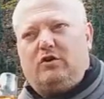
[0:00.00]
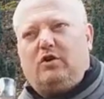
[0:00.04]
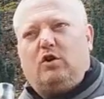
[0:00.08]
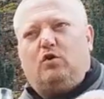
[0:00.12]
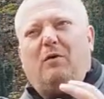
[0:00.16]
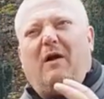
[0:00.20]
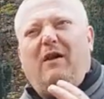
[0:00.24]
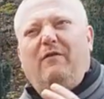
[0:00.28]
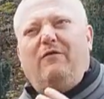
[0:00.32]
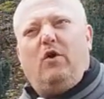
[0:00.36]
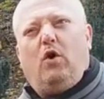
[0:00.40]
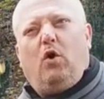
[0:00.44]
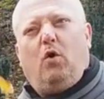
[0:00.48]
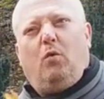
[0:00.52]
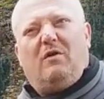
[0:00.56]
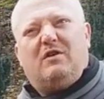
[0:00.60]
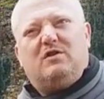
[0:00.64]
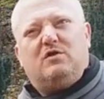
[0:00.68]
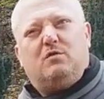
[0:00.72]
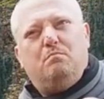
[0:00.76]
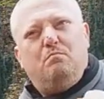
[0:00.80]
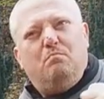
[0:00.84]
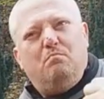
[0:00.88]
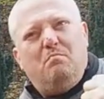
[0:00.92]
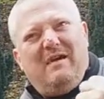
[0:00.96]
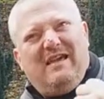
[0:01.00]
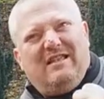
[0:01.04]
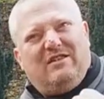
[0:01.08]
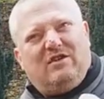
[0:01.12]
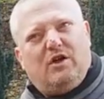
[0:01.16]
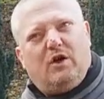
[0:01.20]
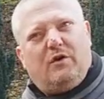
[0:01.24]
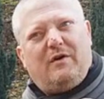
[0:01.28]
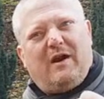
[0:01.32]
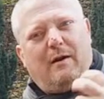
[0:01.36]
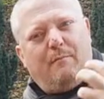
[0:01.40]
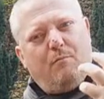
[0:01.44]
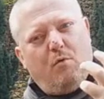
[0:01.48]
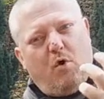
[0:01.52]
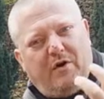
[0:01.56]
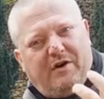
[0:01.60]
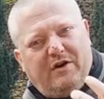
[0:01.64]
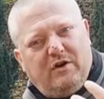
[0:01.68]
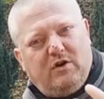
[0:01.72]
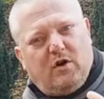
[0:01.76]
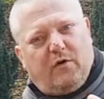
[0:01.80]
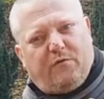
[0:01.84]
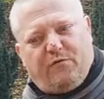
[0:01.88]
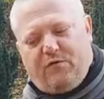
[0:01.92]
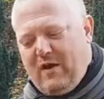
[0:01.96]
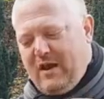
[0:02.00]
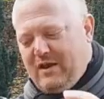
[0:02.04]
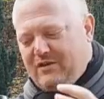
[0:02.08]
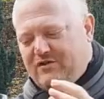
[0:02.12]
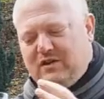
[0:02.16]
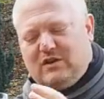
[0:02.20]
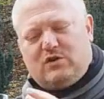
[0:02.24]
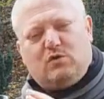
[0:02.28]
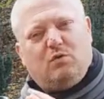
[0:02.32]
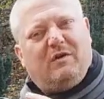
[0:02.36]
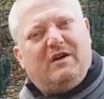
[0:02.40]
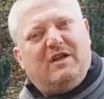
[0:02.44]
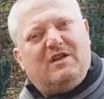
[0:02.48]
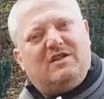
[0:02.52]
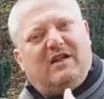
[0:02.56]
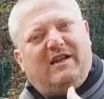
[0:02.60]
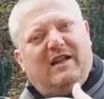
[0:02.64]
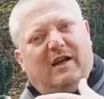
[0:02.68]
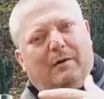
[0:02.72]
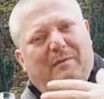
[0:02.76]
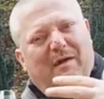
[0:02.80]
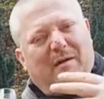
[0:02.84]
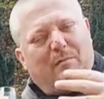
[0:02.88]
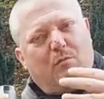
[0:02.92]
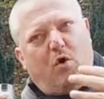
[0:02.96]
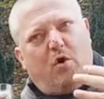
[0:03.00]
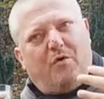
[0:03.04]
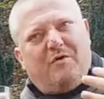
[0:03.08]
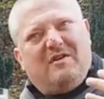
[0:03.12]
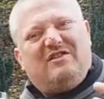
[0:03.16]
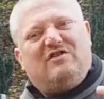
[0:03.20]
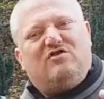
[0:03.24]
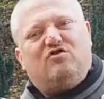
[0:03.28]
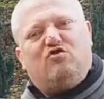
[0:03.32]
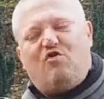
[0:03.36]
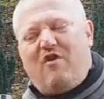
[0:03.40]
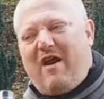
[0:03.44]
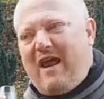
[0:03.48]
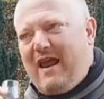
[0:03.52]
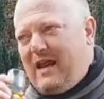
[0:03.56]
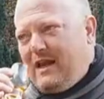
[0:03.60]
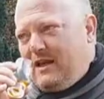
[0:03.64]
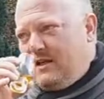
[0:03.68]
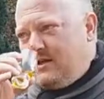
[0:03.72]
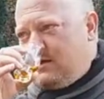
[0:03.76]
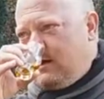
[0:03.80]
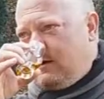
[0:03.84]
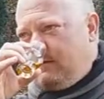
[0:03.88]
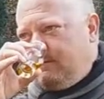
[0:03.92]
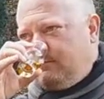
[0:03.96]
The 12-year-old was meatier and more in your face. This one is a little bit more restrained,